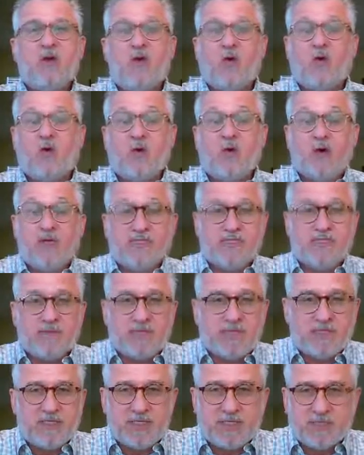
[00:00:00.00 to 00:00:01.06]
or
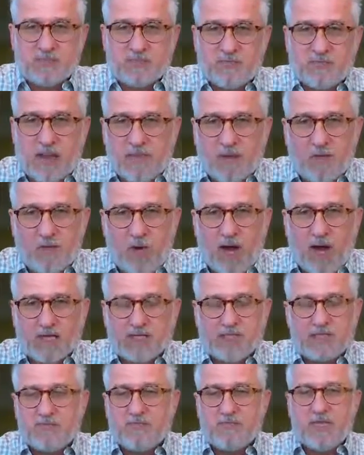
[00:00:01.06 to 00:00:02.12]
simply just maybe
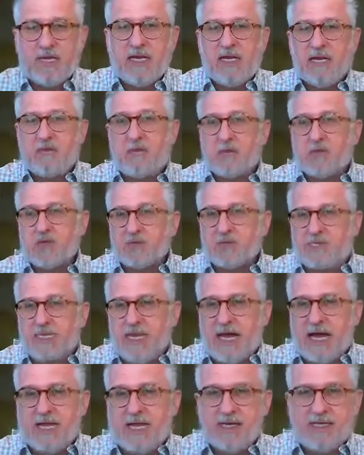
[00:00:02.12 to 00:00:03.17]
watch some media
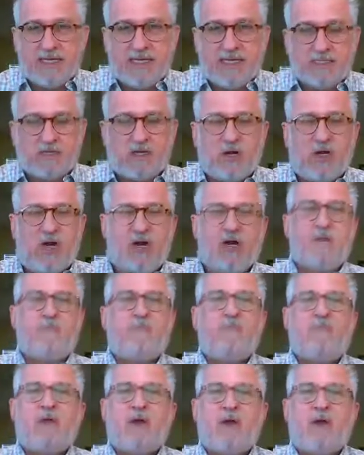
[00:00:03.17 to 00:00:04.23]
personalities
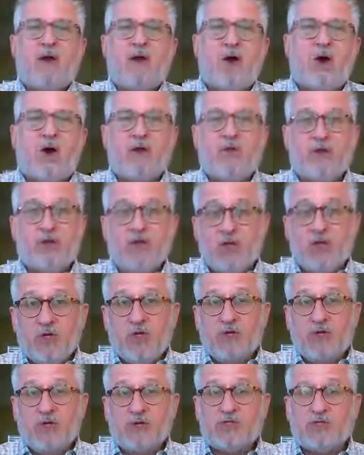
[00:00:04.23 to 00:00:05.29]
on the
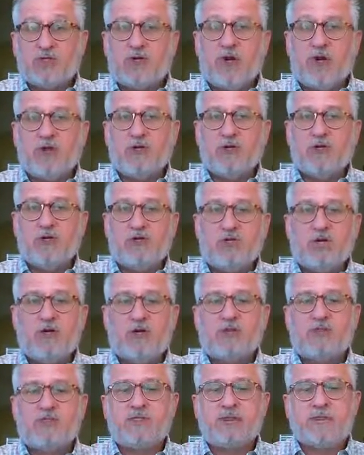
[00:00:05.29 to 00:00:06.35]
news or on your
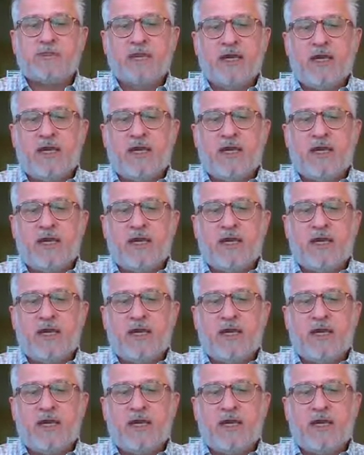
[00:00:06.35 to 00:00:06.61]
shows,